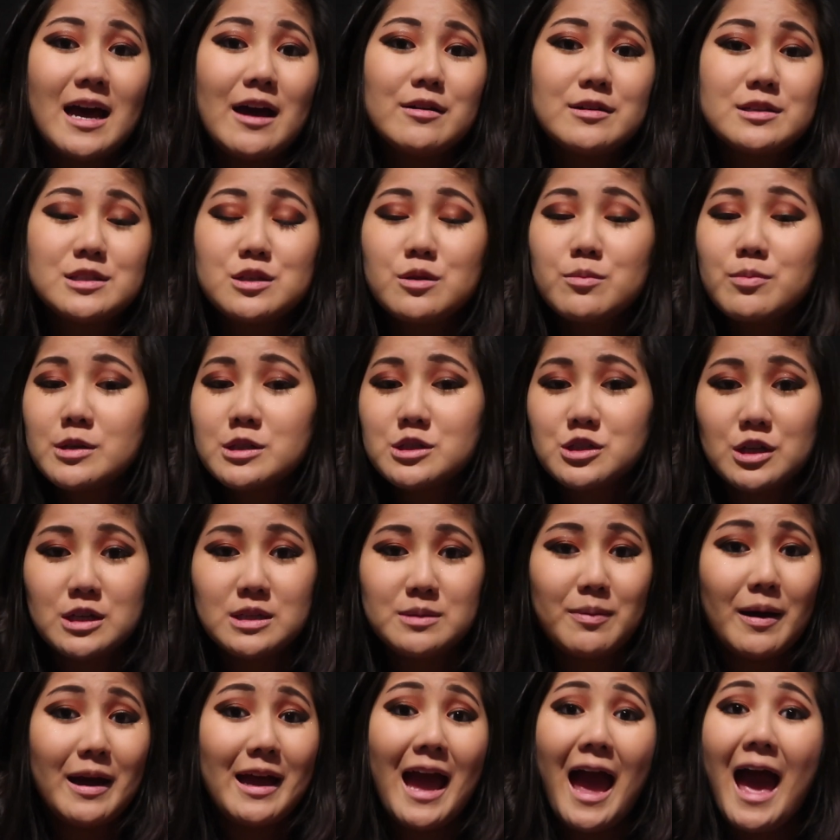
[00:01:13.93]
I was super
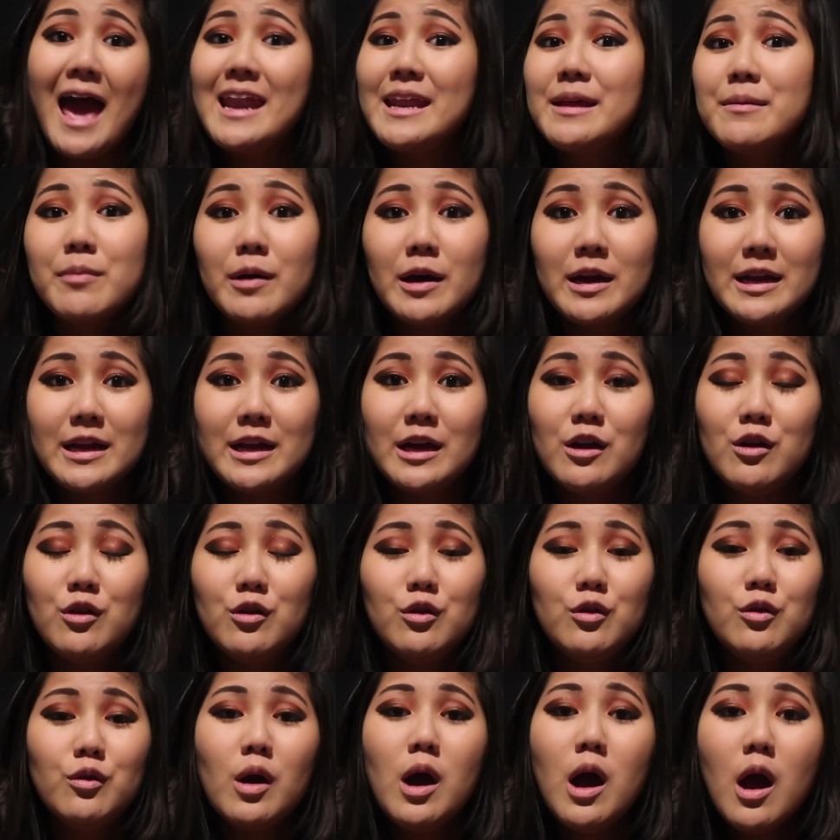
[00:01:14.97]
intrigued by anybody
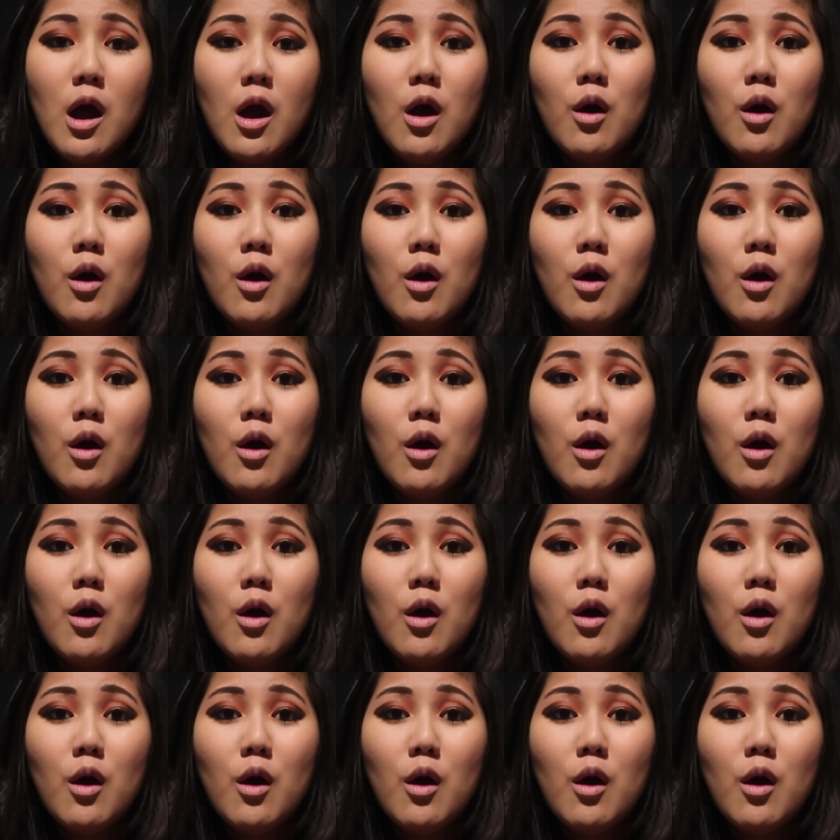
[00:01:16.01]
who